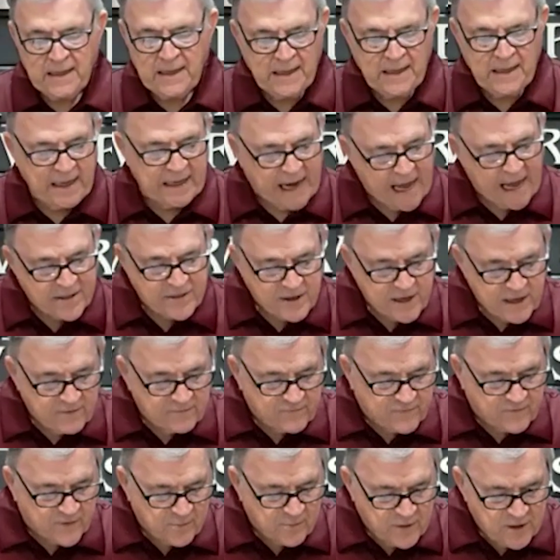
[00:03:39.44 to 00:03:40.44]
And I think
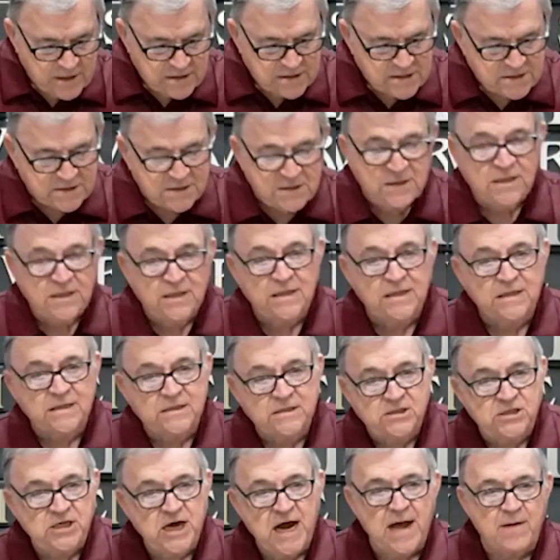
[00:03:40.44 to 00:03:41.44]
from this
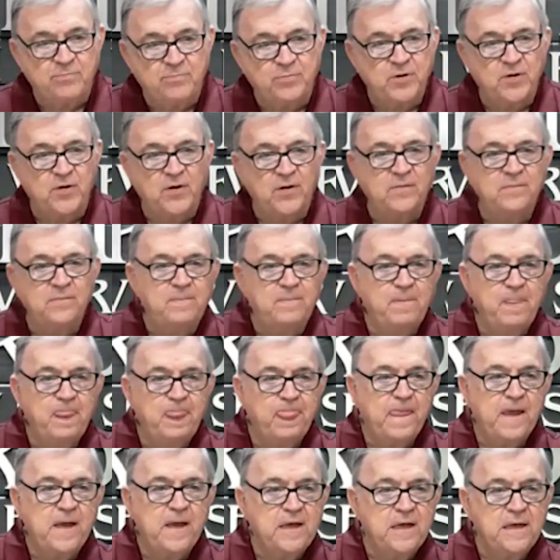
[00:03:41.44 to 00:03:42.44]
chapter,
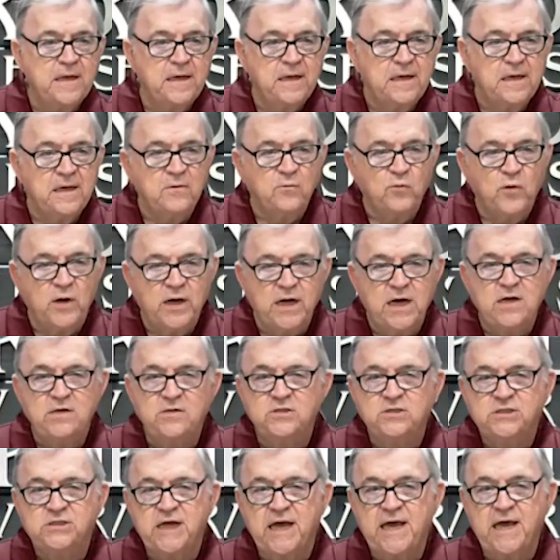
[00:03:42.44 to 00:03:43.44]
we
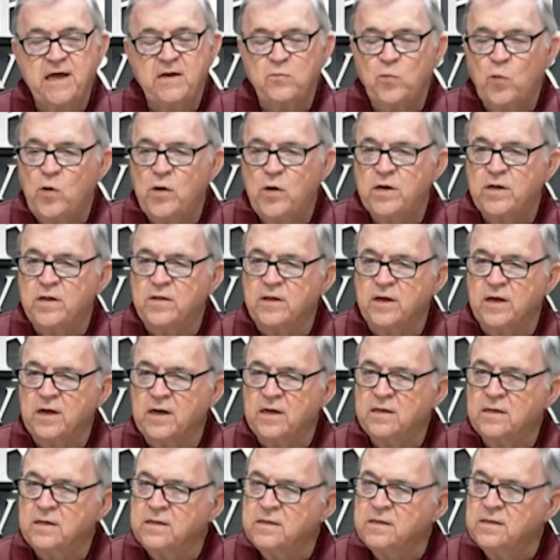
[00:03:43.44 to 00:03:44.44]
understand one of the
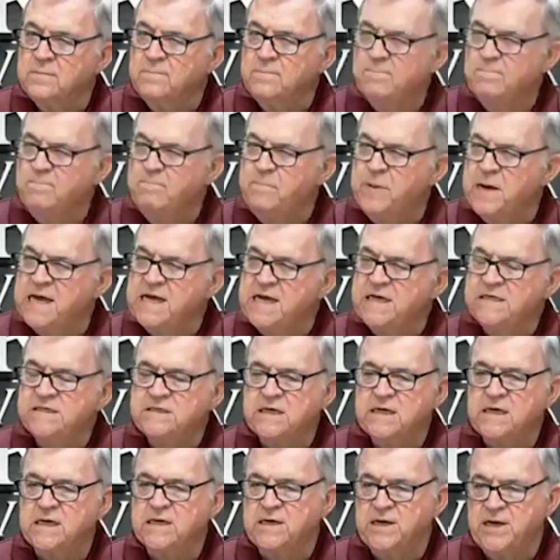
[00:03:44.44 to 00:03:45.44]

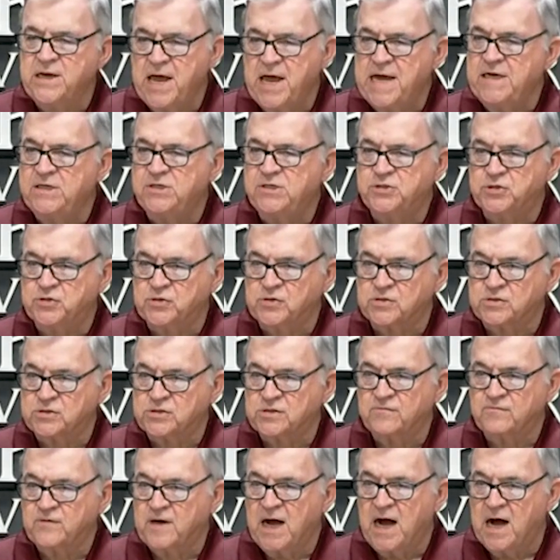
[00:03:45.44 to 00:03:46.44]
basic natures
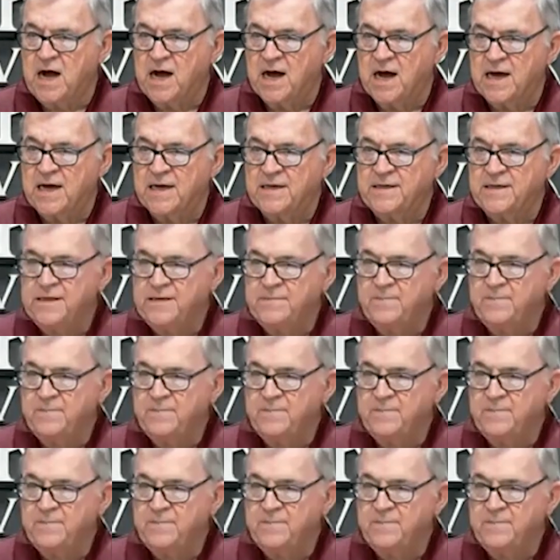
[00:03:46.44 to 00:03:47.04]
of God.